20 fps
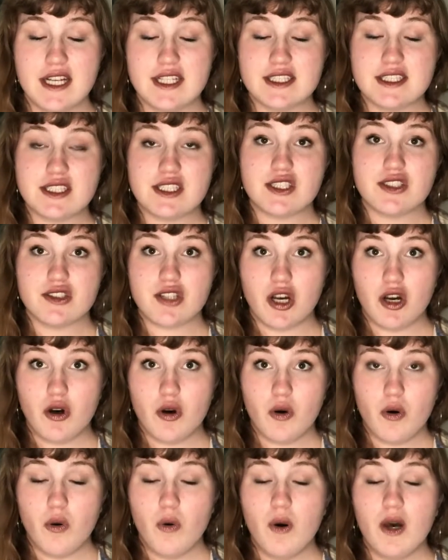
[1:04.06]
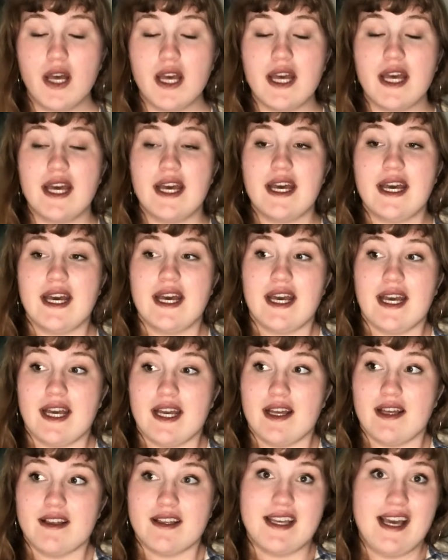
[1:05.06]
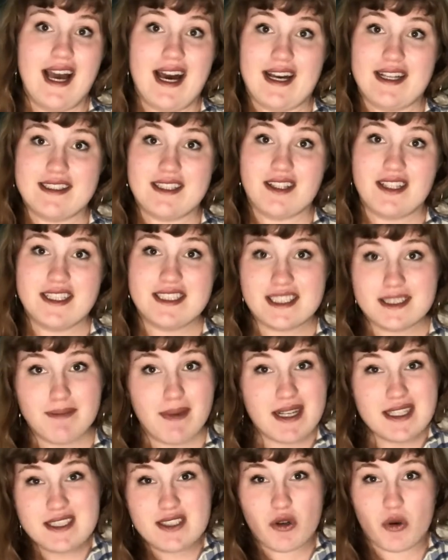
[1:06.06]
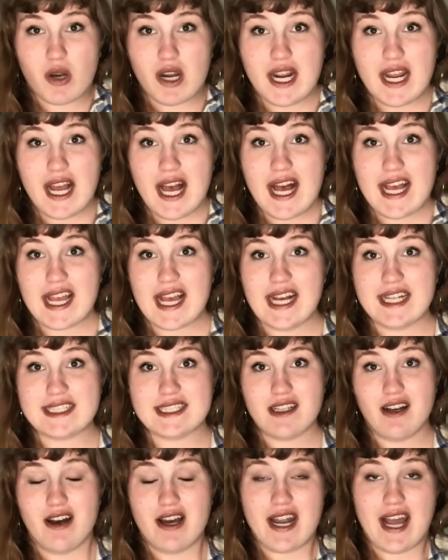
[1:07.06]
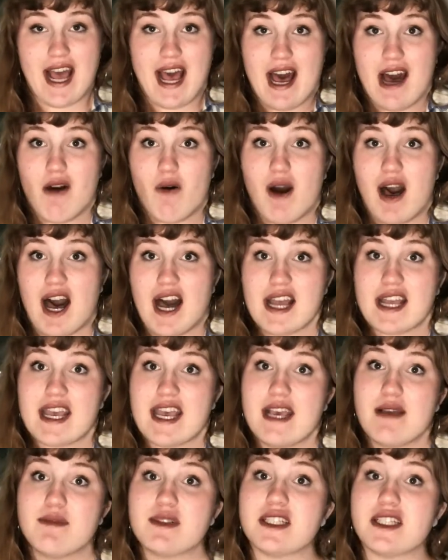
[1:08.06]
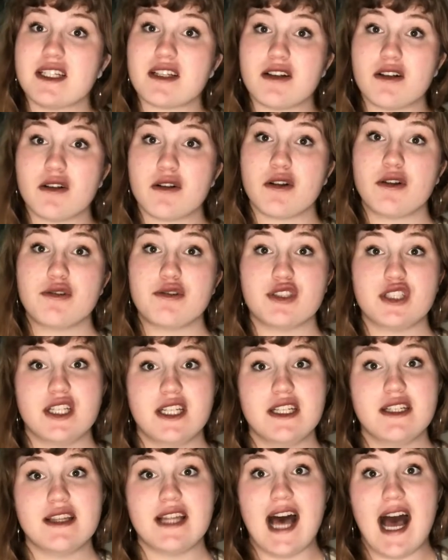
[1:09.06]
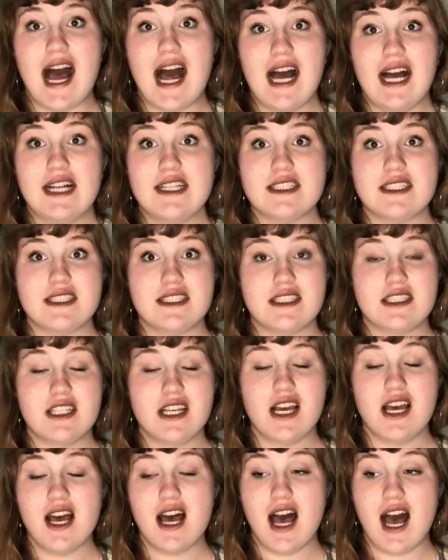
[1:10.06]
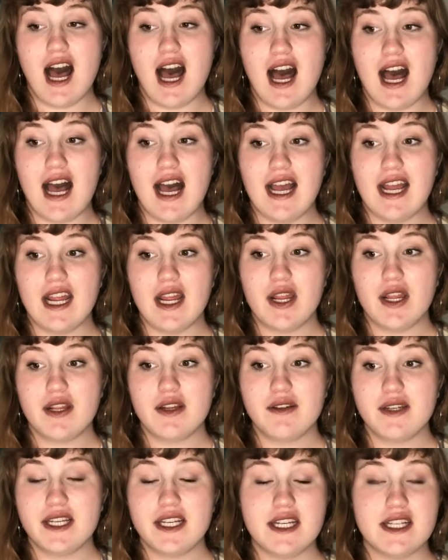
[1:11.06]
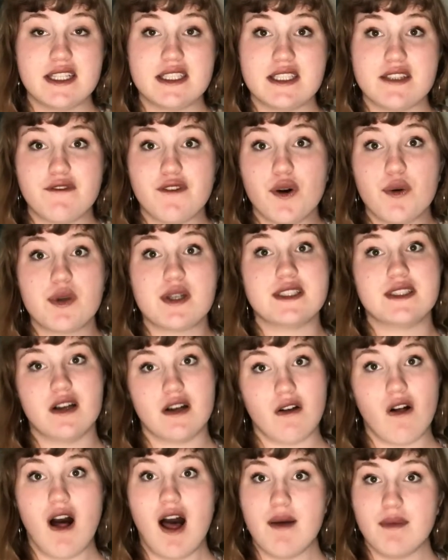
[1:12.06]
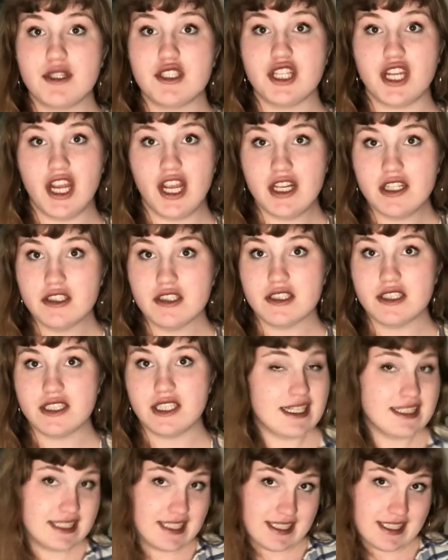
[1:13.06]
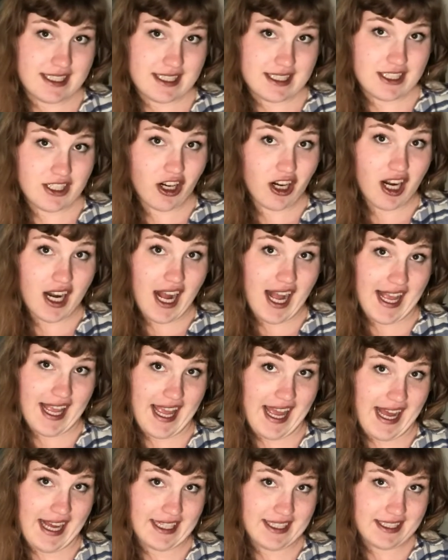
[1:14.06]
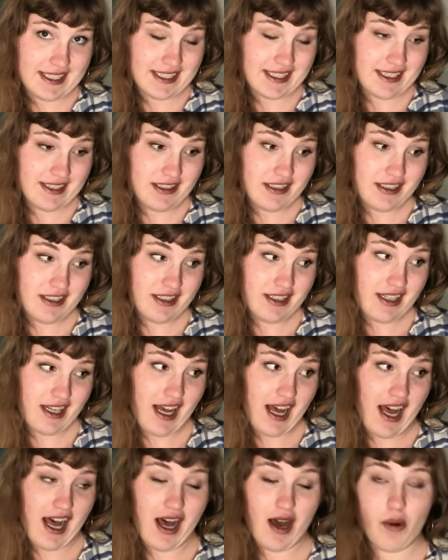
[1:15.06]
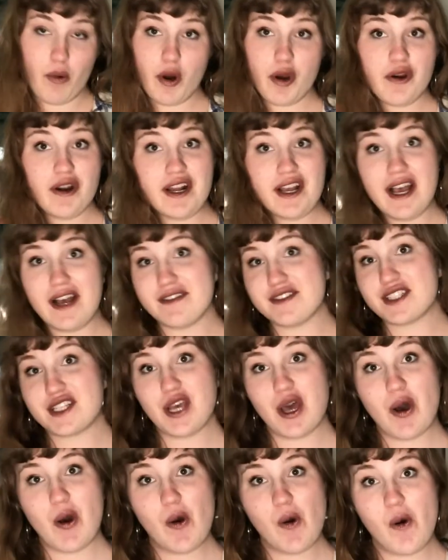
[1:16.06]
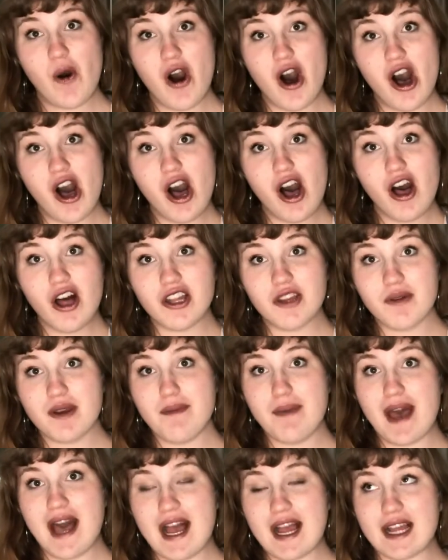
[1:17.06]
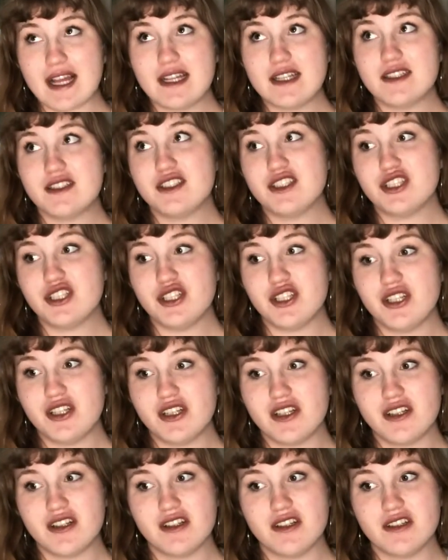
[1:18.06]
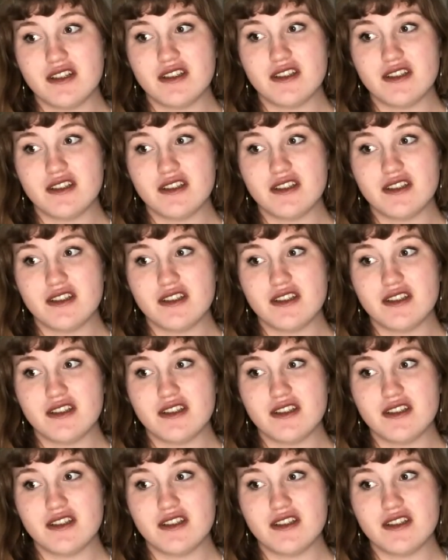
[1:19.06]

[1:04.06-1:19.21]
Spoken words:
So yeah, so this is my story, I guess, on how I came to the conclusion that I needed to focus on climate change. To start, I guess, we're gonna have to go all the way back to